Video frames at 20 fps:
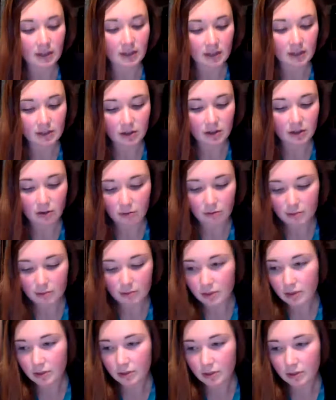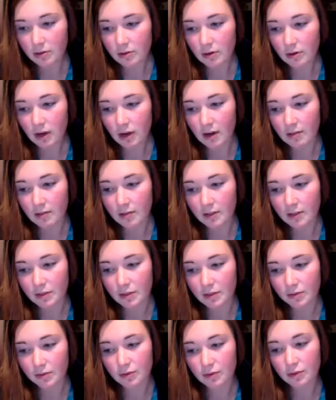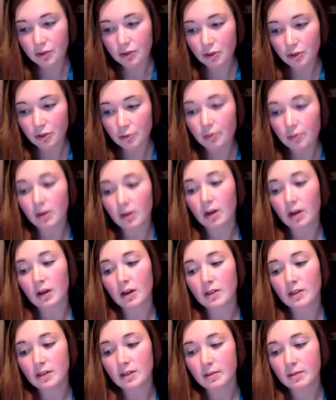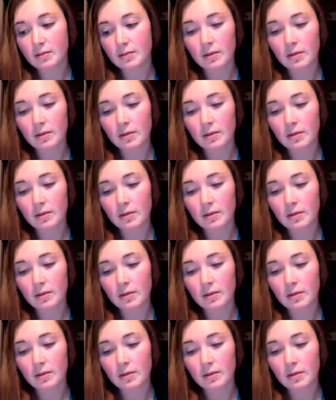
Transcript: the kids are open to is super awesome.